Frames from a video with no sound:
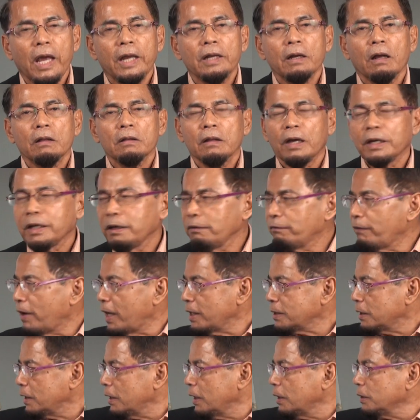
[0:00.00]
and Allah give
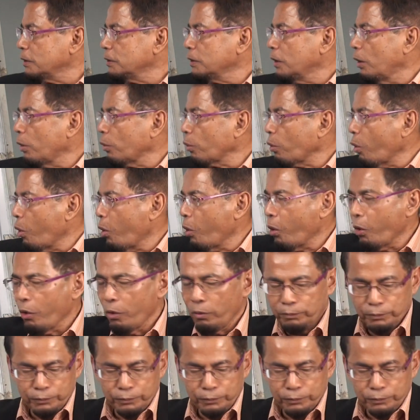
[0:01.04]
us ruh.